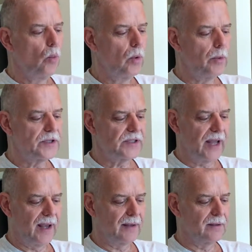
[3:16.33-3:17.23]
will
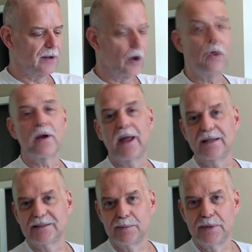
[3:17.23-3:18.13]
withstand
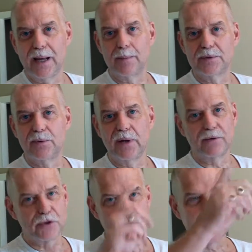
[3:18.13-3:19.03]
hurricanes sometimes. There
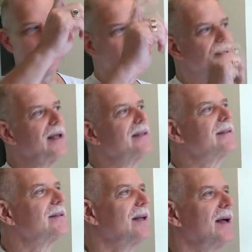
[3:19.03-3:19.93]
was a gentleman
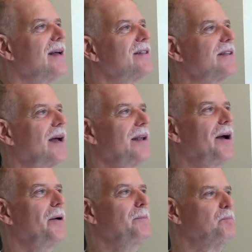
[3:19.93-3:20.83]
in
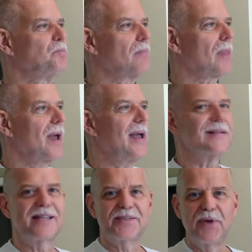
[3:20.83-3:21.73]
Slidell, he
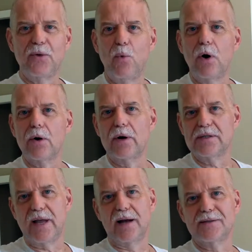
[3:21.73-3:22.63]
had 6 feet of water in
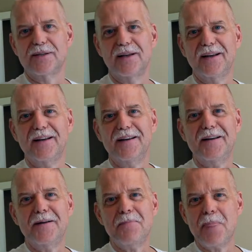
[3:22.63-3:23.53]
his house.
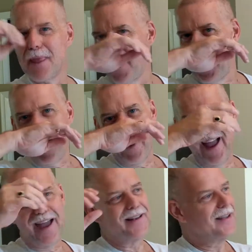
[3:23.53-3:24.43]

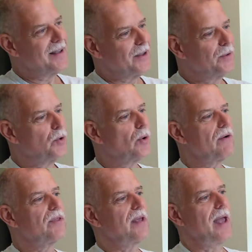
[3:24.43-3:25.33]
And he tore
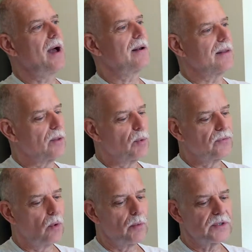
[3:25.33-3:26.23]
everything out, and the
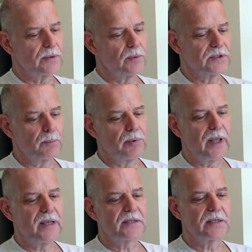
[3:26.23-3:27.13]
wood floor was in
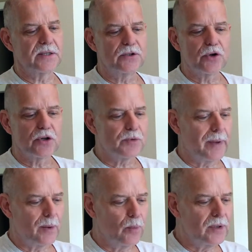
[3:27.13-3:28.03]
place. His insurance
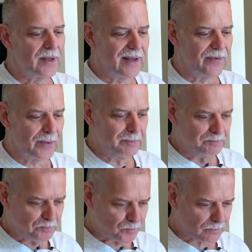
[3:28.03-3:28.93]
man wouldn't give him